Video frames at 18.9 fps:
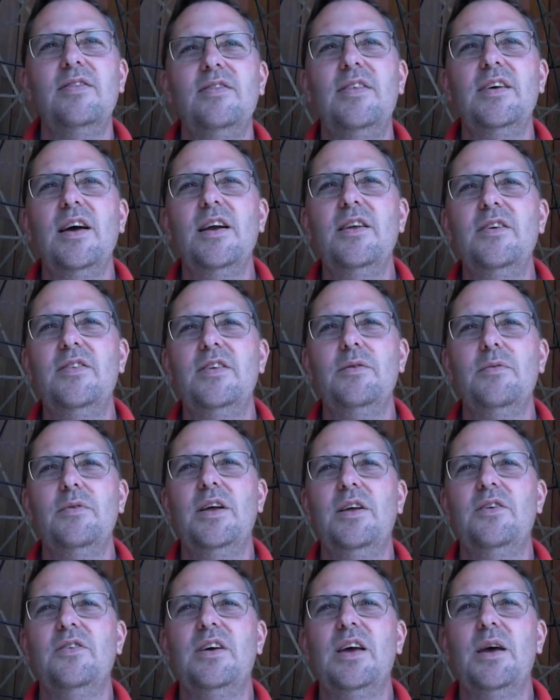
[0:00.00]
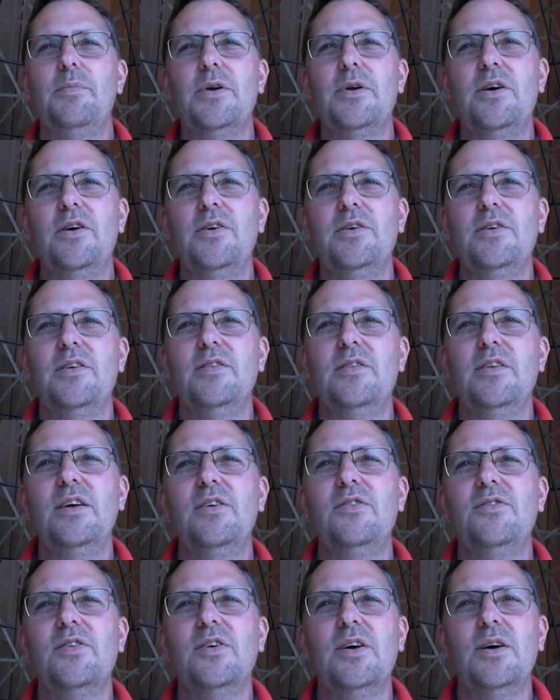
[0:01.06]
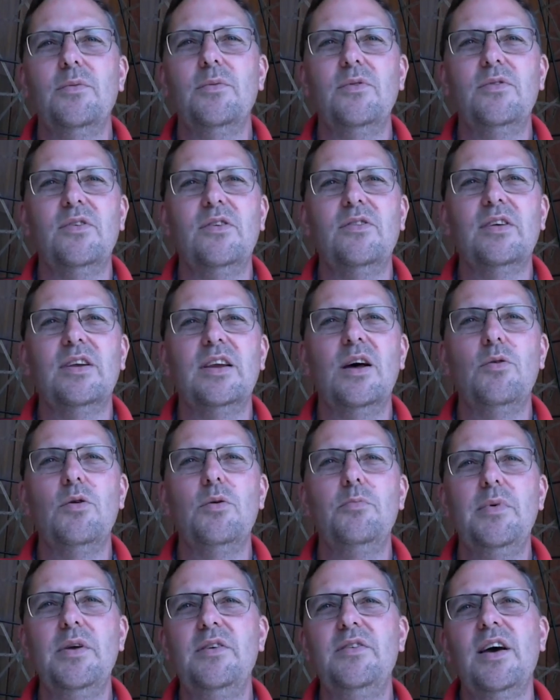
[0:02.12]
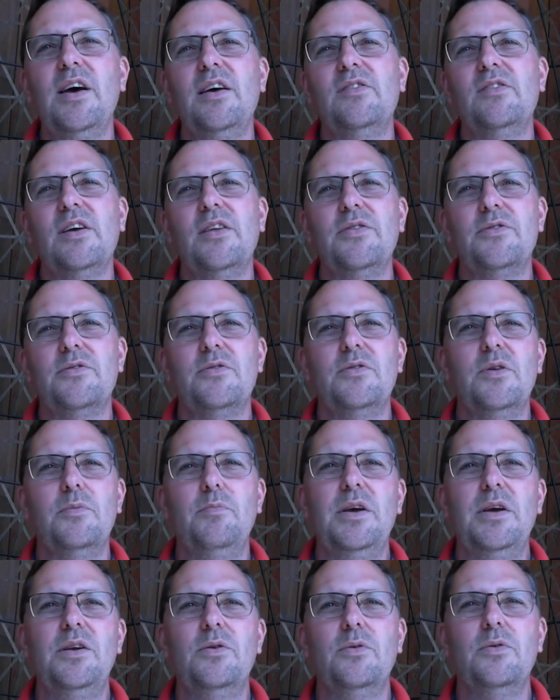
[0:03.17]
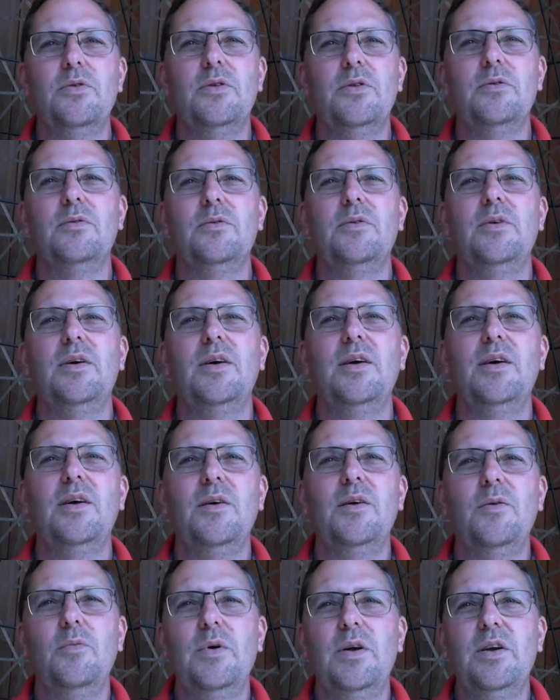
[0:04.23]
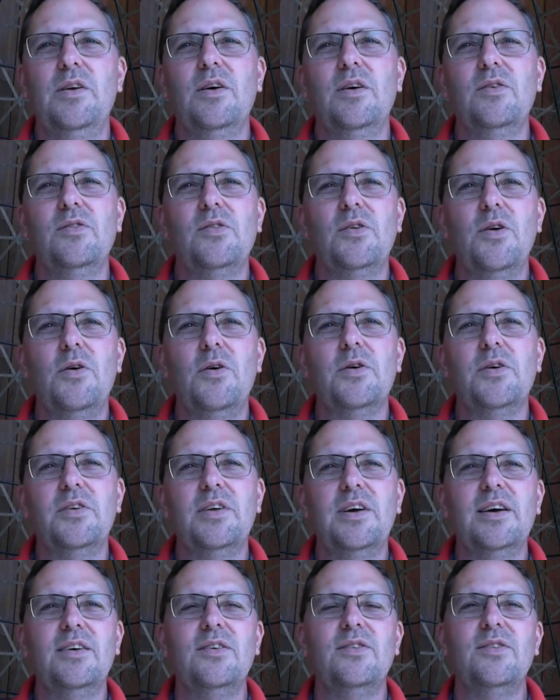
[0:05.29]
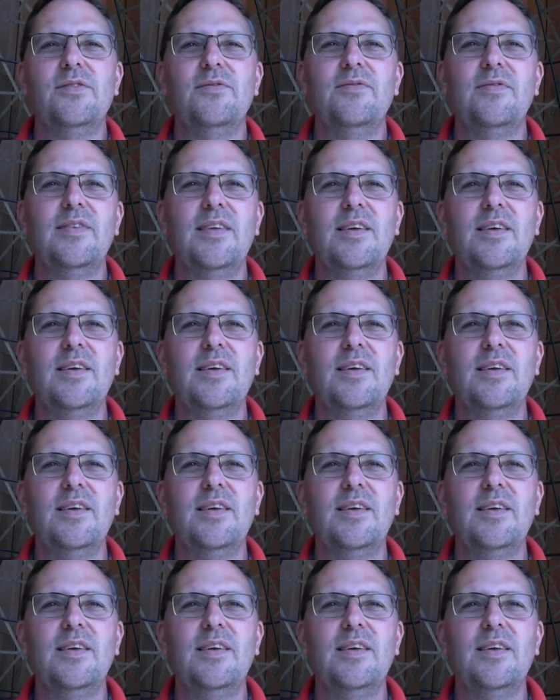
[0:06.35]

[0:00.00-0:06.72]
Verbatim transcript: The only thing we need to keep an eye on in these times is the lower midday sun through the big northern windows on hotter days.